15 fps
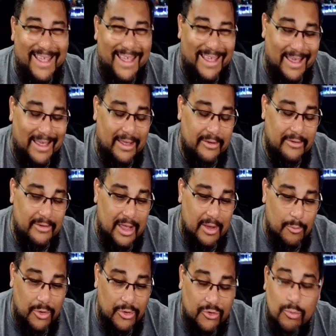And I
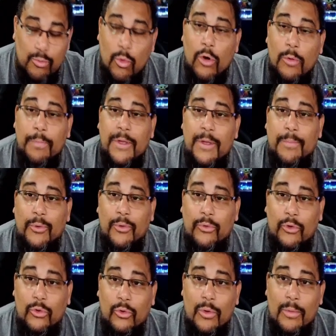wish more people
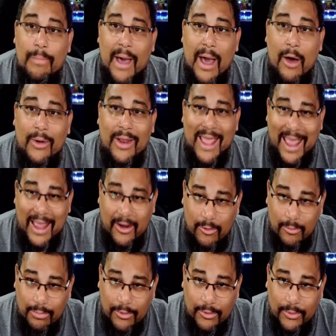knew about
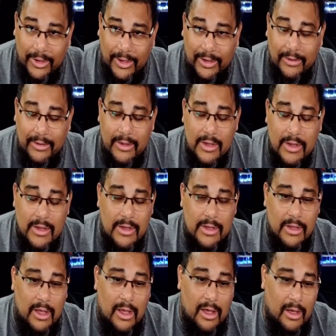Anchor Brewing
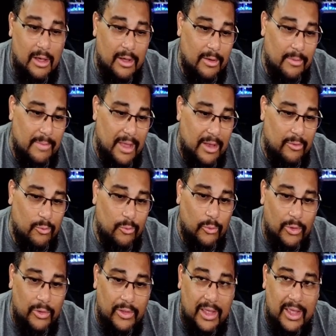and
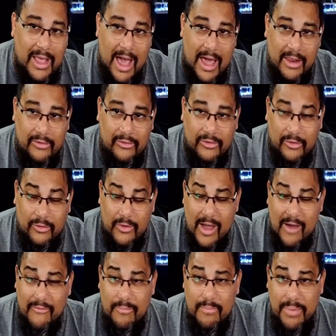really got into
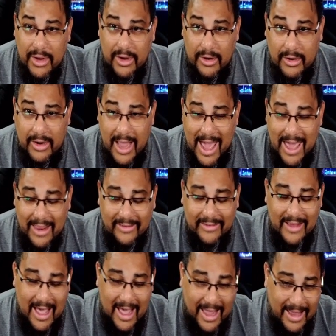craft beer at its
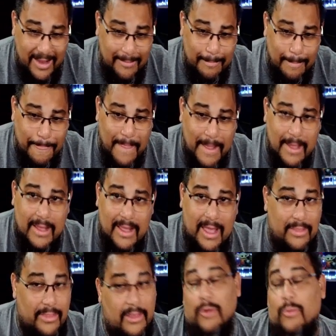height.
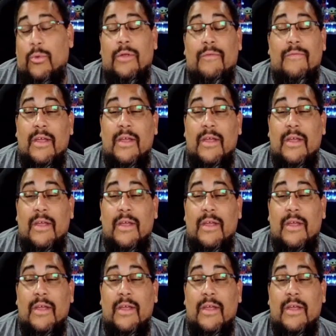And then it would have